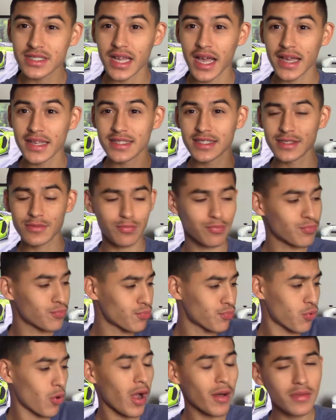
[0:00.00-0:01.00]
size,
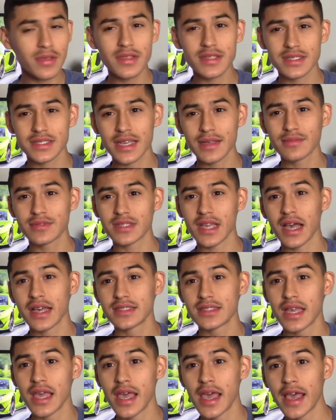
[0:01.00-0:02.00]
probably the same
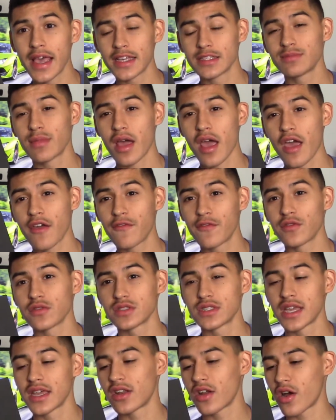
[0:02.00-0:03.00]
size as my iPhone
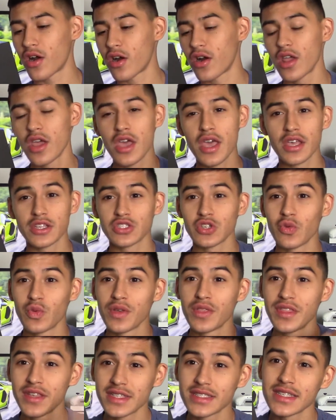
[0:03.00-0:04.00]
XR, so
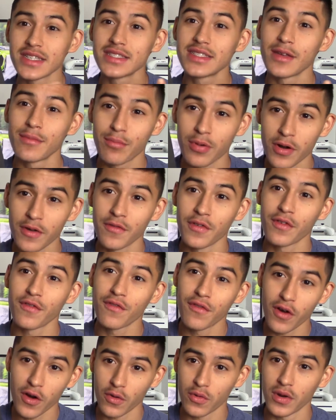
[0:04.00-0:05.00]
this is a perfect
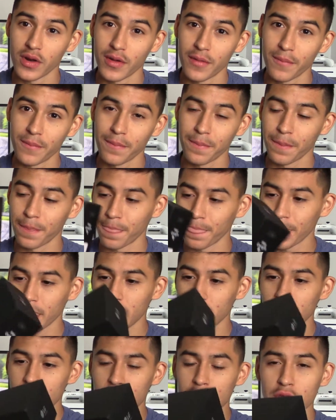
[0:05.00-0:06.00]
phone.
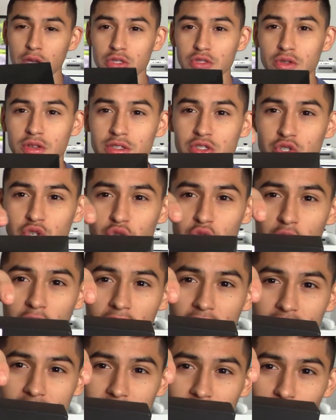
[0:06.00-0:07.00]
Let's
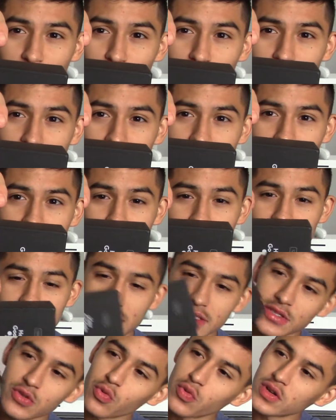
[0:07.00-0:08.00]
crack it open here. This
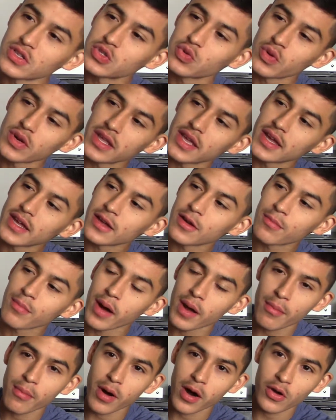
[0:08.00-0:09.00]
is the 128
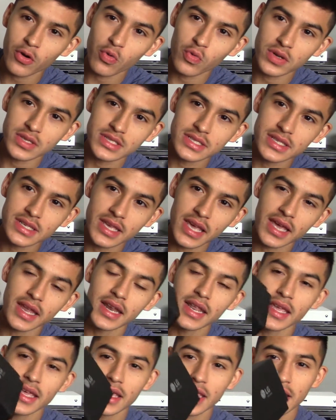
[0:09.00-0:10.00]
gigabyte model once
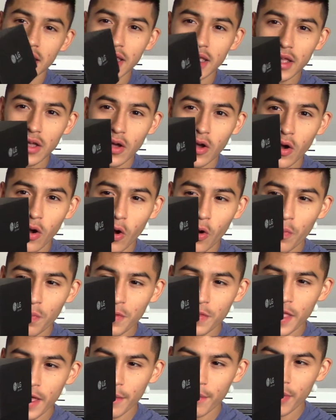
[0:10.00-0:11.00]
again.
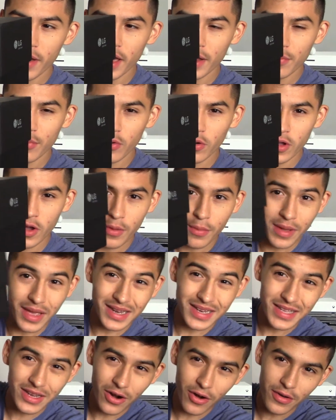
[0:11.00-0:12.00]
Open that bad boy up. I
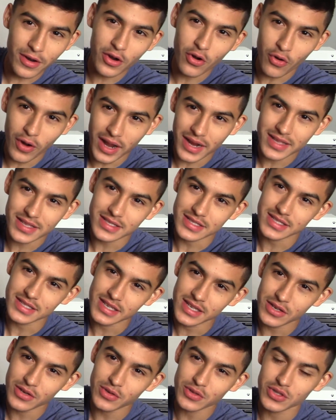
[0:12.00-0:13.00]
did already crack the
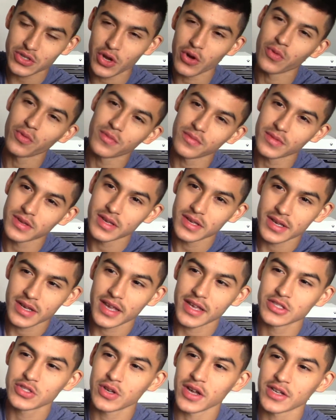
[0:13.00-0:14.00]
seal, so
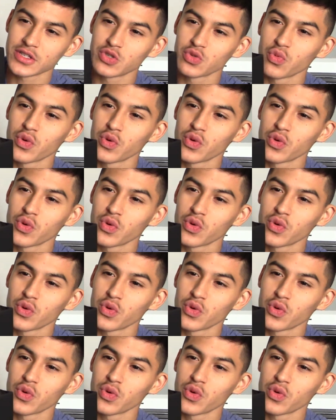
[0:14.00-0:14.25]
in case you guys are